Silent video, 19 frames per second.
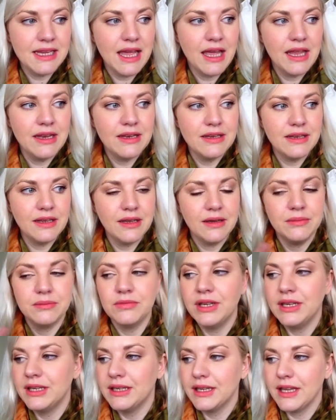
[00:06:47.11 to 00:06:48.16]
And
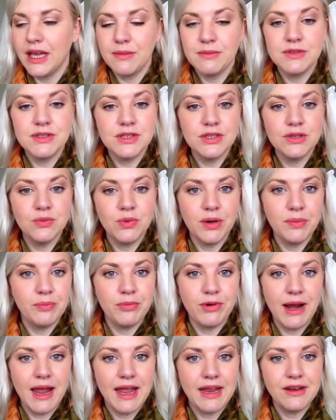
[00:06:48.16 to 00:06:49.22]
when it comes to what
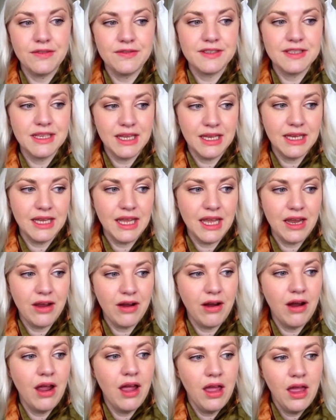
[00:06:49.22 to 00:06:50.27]
brand of
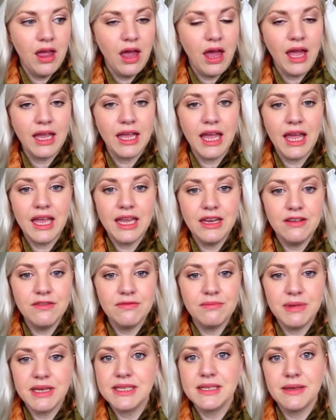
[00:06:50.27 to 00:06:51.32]
skincare, I kind of
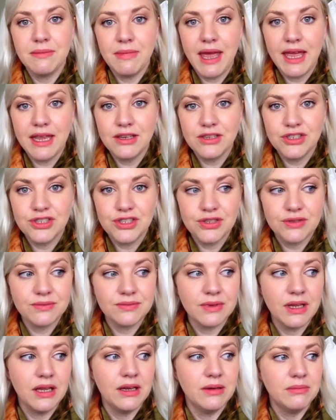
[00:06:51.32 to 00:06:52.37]
mix and match.
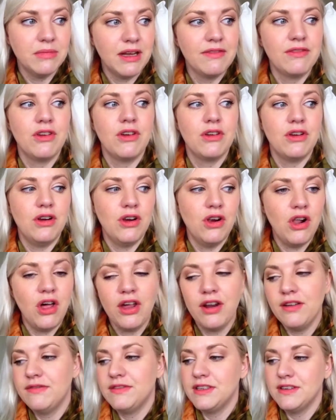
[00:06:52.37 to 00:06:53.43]
I've got a
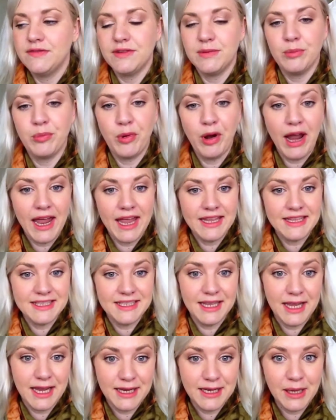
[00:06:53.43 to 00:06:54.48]
lot of different brands
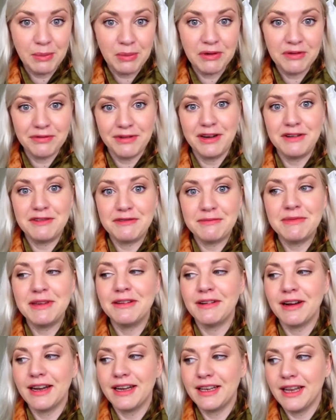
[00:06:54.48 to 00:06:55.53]
lined up in front of me
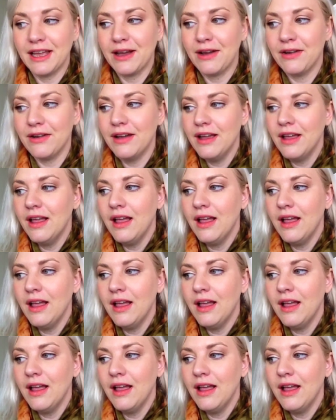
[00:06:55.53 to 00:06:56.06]
right now.